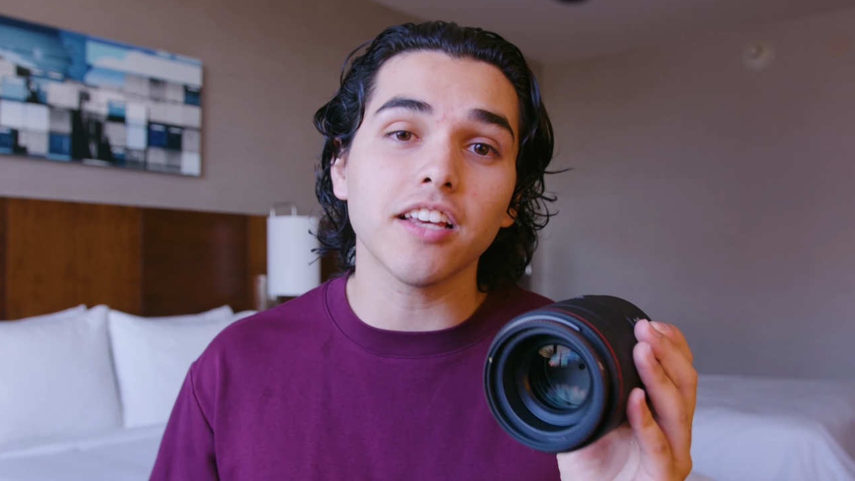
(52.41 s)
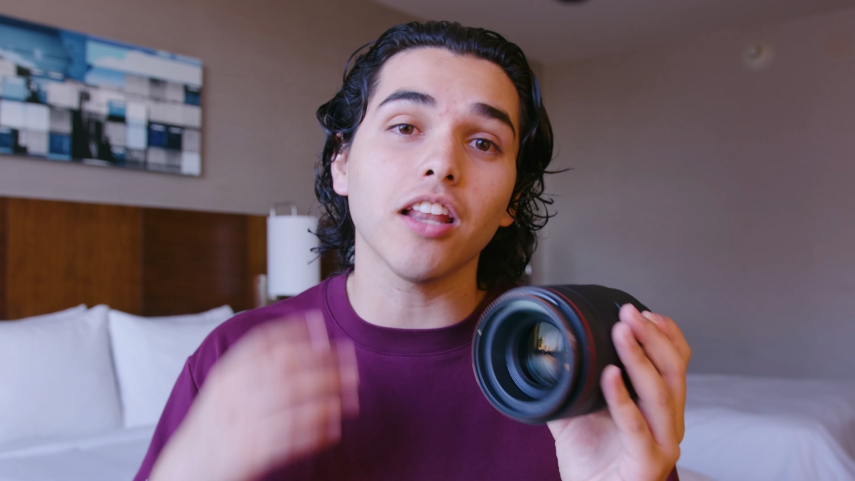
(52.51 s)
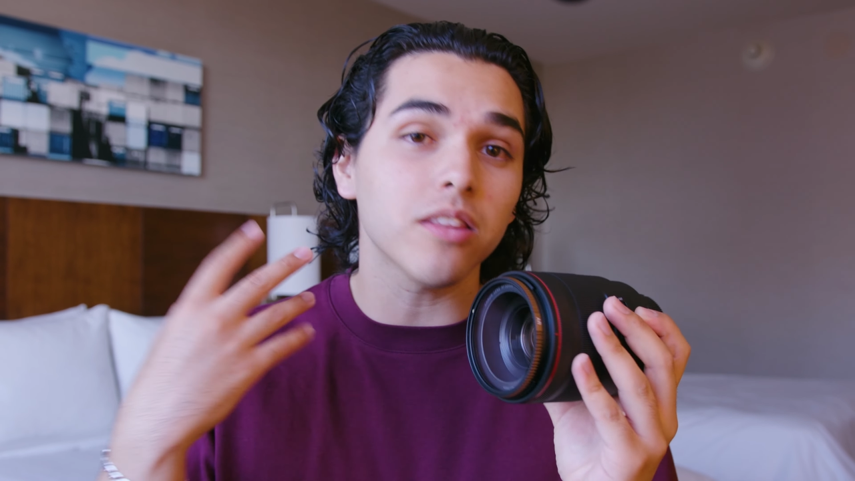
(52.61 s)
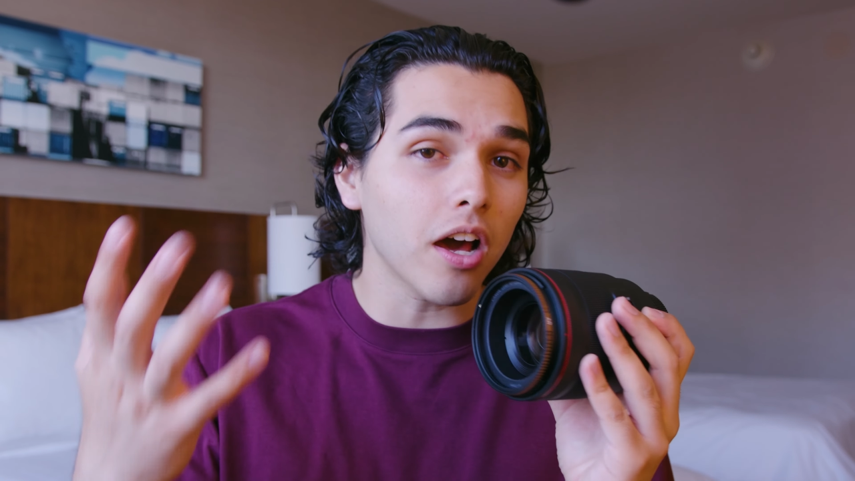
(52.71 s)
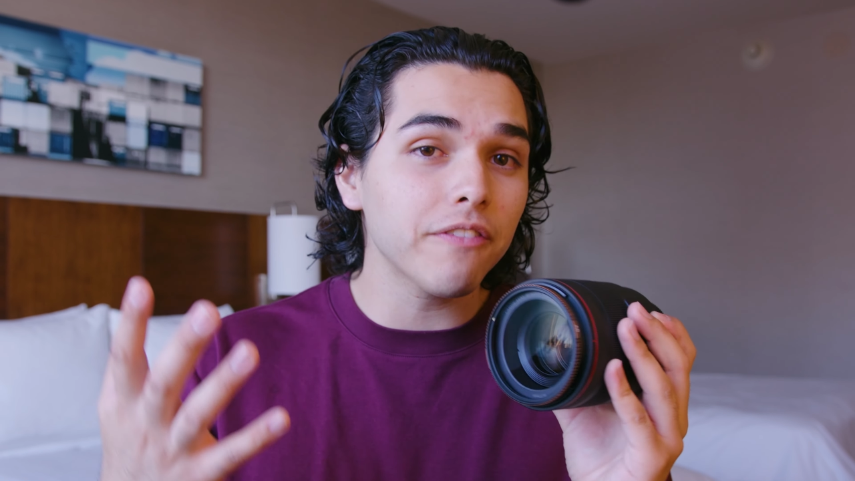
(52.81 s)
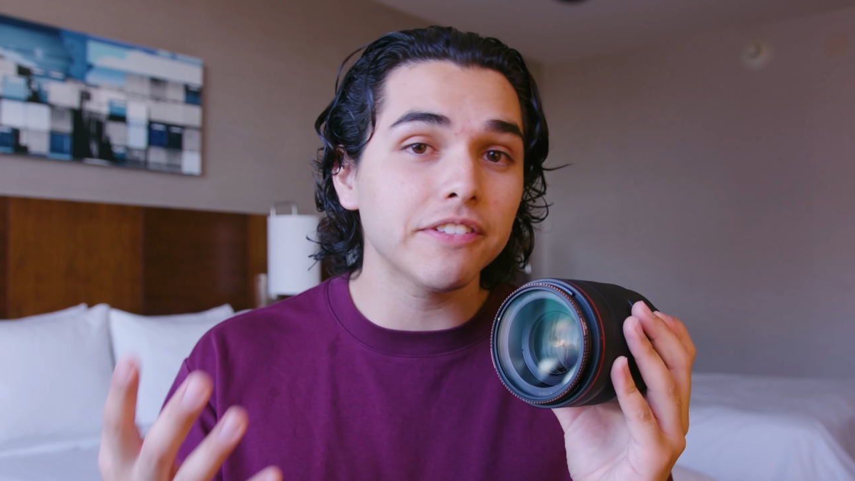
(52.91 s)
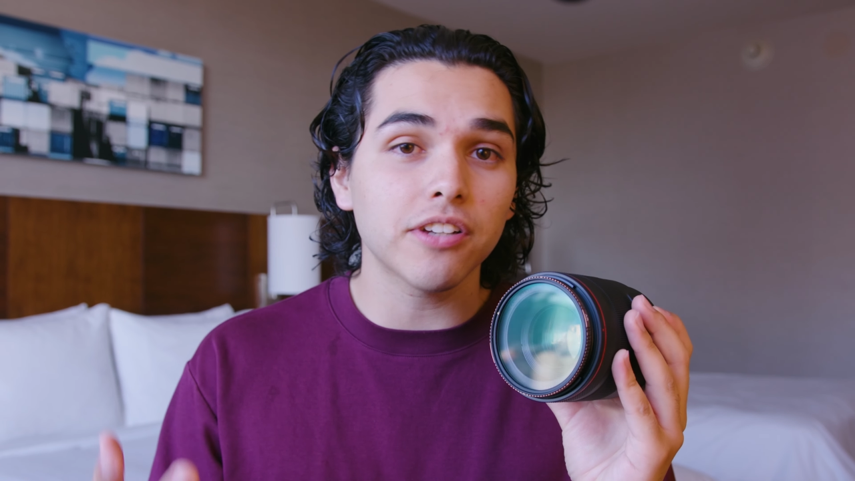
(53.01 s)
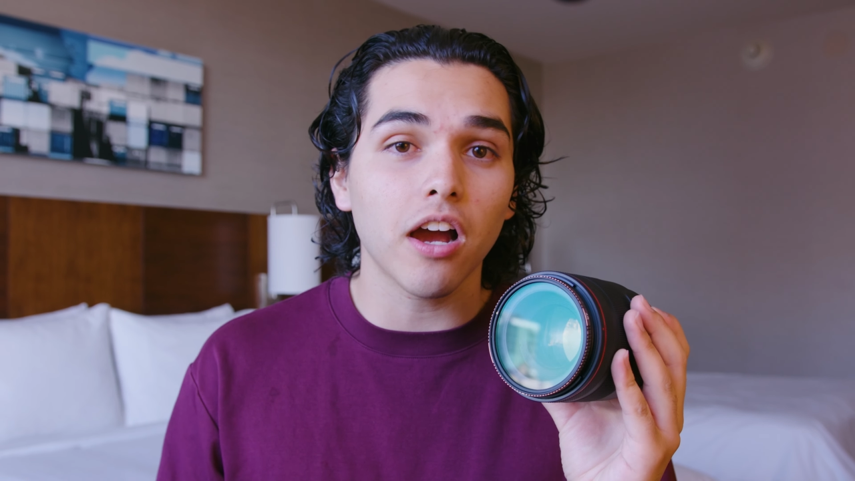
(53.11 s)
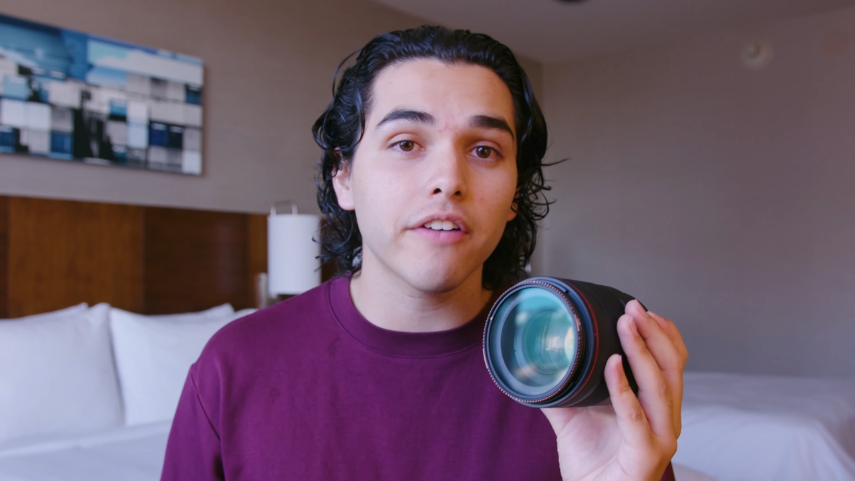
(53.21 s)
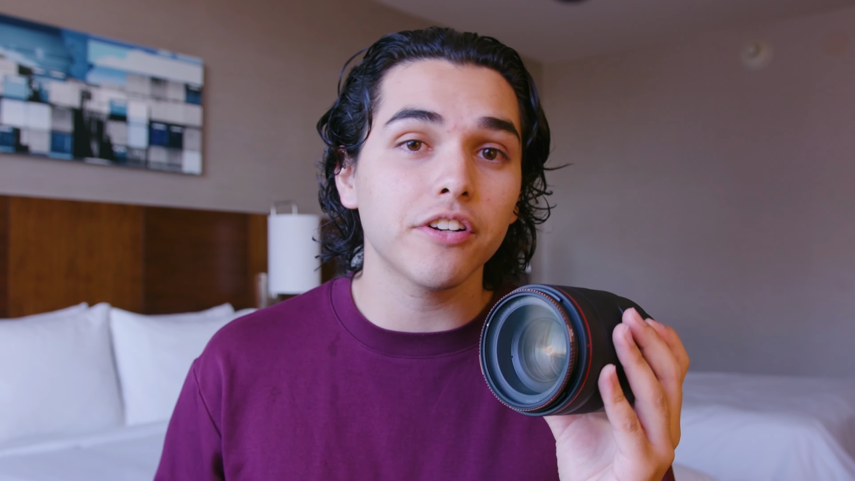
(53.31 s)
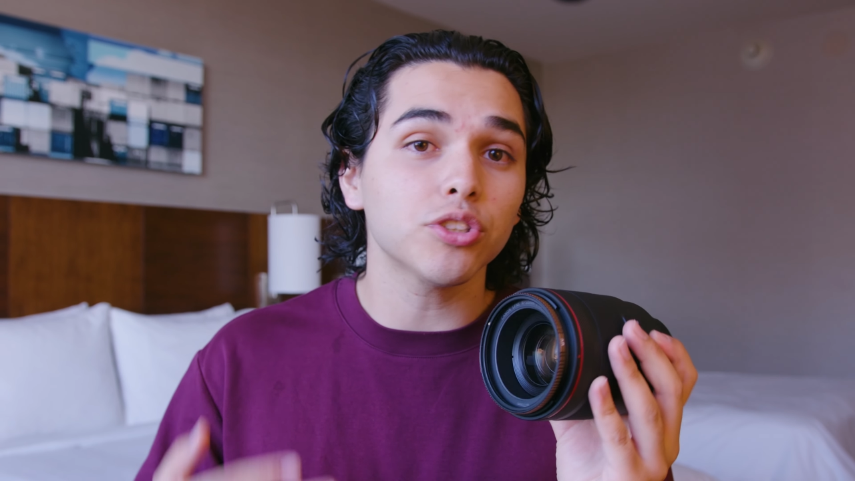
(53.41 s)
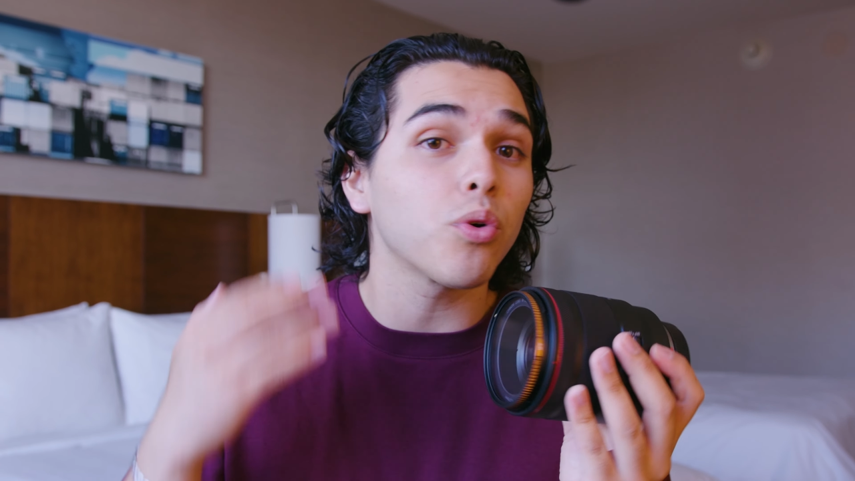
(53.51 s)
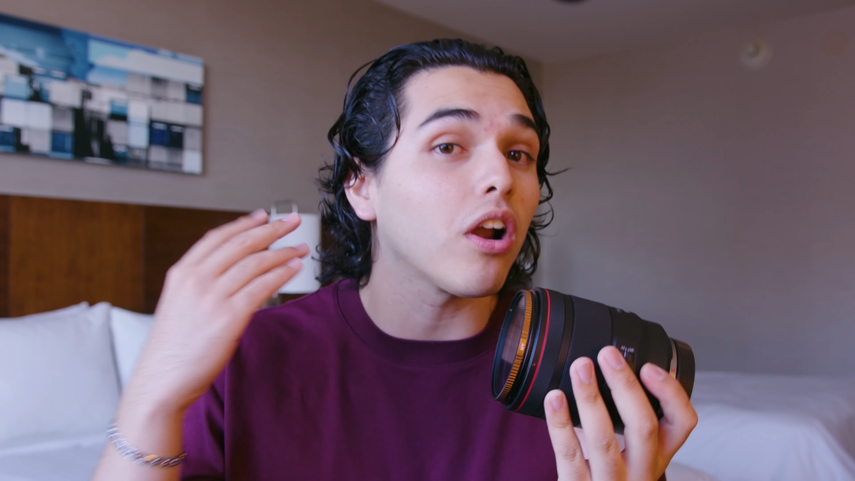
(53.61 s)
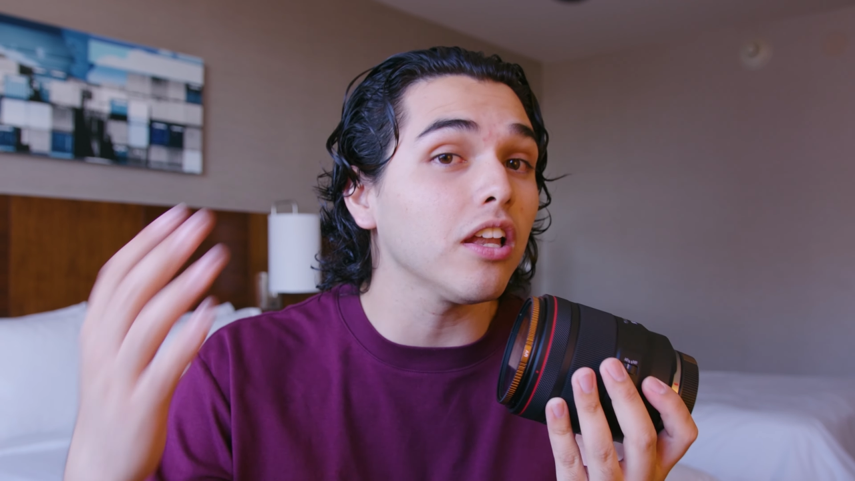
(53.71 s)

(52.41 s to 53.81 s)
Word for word: a lot of photographers who are